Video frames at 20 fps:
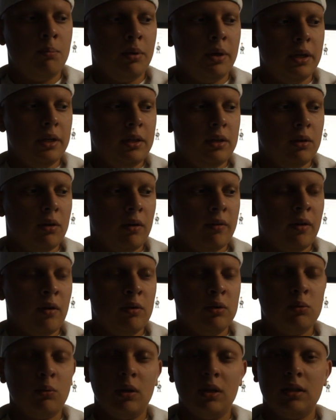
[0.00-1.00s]
but you know, I've
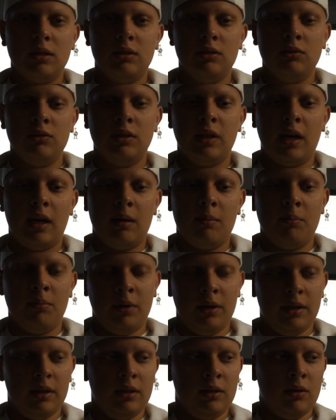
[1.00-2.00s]
always wanted to do that,
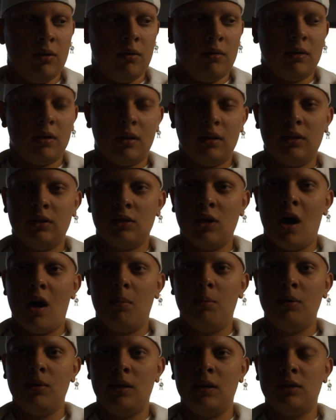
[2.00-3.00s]
but you know, with all these
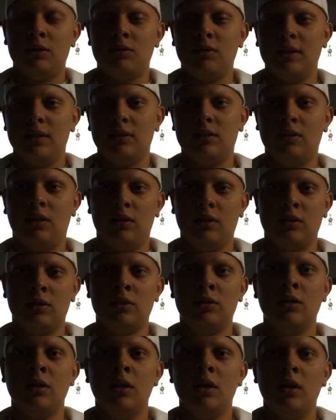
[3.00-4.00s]
copyright strikes and all
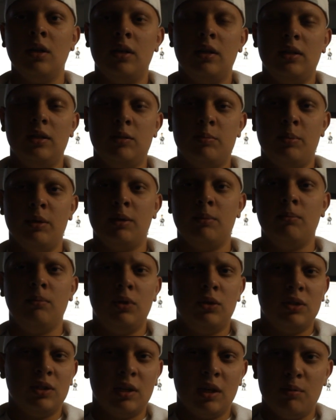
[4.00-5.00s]
this, these big
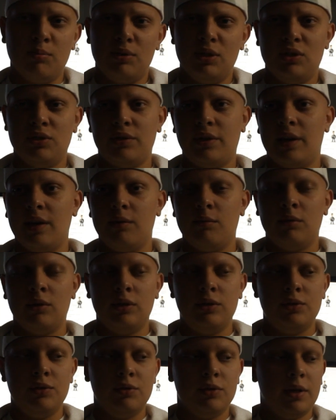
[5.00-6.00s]
music companies, you can't
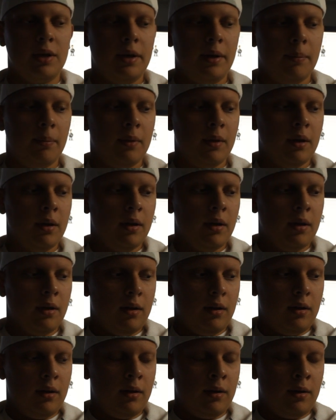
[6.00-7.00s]
really do that.
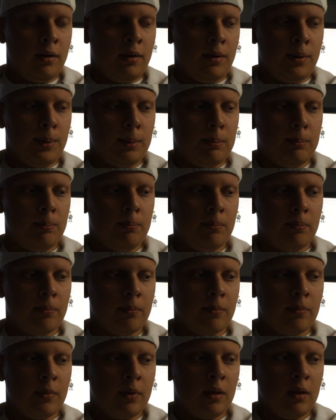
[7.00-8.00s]
Um,
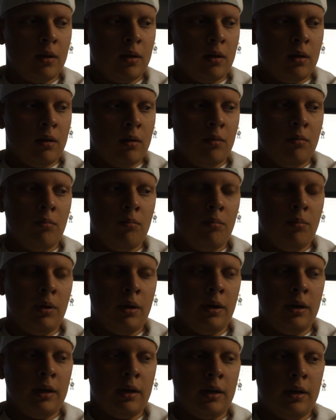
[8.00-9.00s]

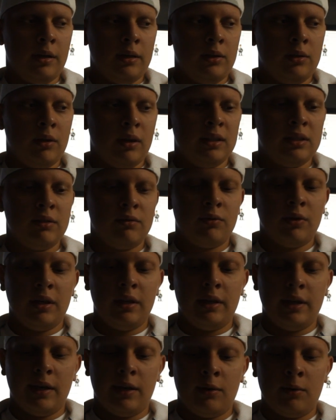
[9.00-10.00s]
but uh, you know, as of
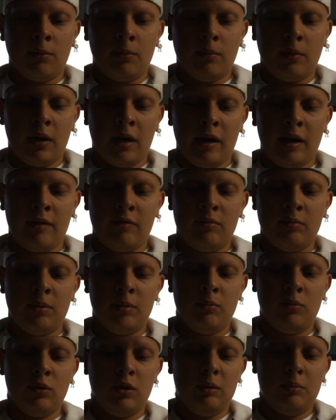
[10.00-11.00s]
right now, I haven't
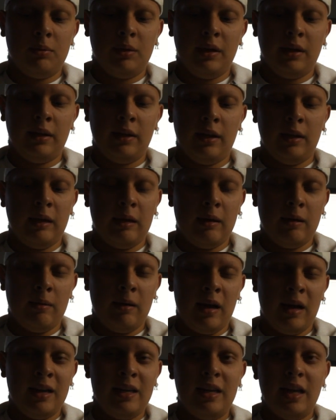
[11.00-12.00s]
been really playing
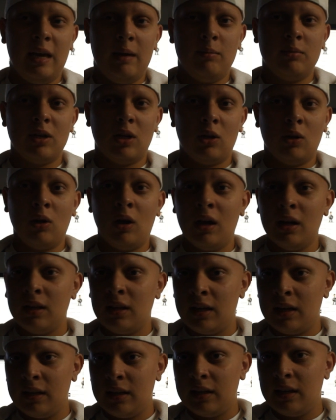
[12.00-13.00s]
any games a
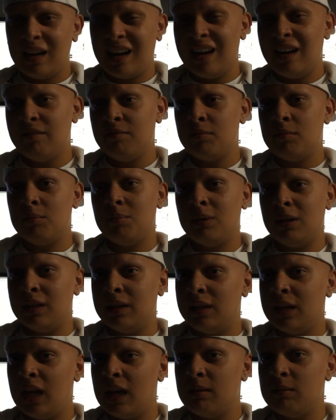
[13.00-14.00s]
lot lately. I haven't been
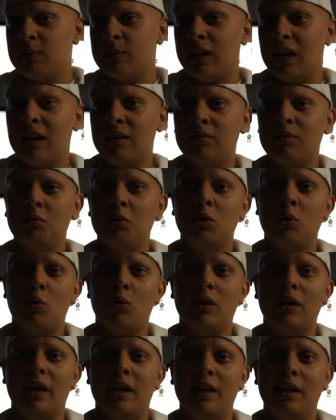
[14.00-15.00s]
playing games, but I haven't been
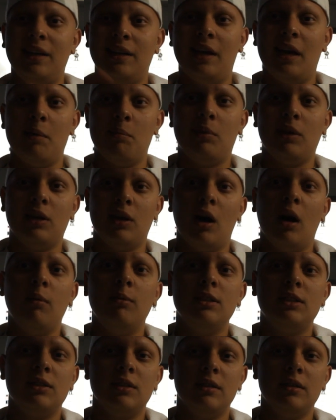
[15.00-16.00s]
recording any gameplay
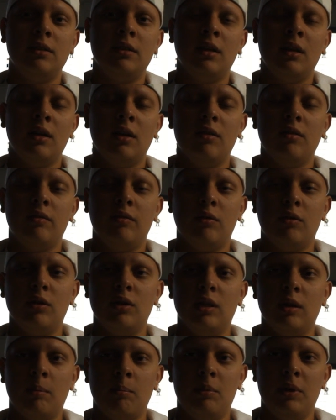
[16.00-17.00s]
commentary
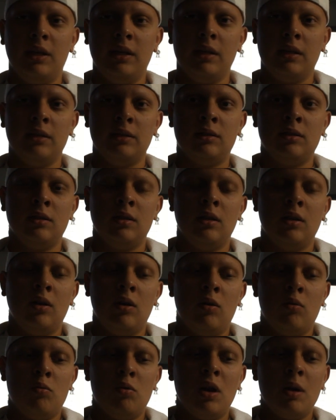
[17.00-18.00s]
for them because
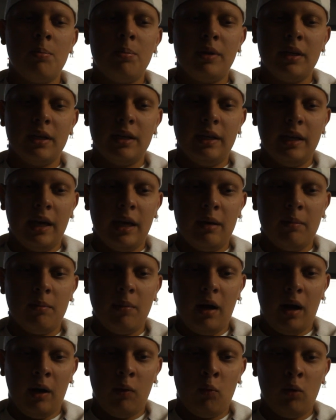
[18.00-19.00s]
when I play a
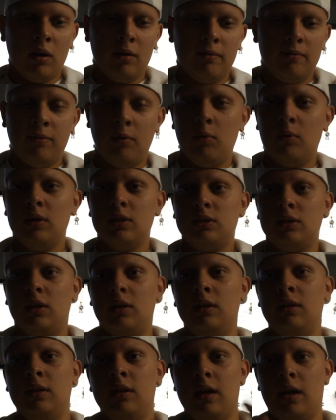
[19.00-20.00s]
game, I want to focus
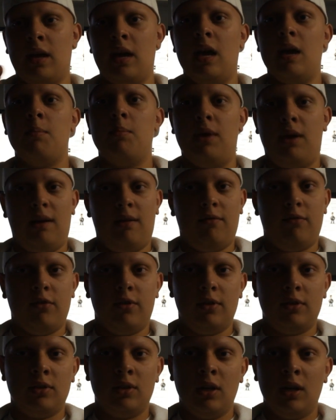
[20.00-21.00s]
on the campaign
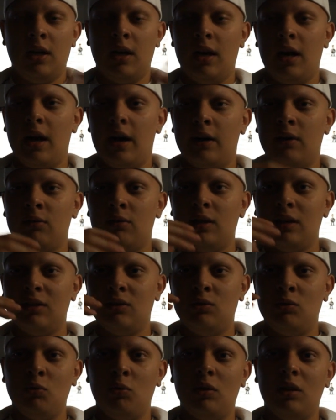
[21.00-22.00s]
first. I don't
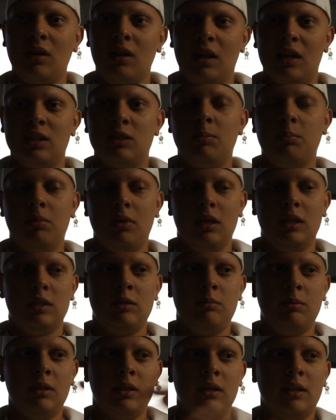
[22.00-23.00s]
like doing Let's
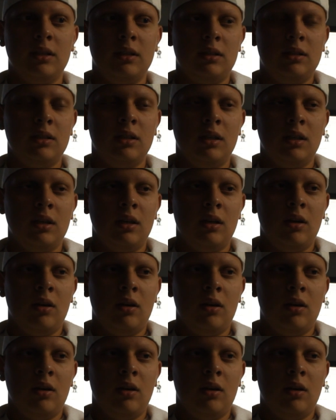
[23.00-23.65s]
Plays because,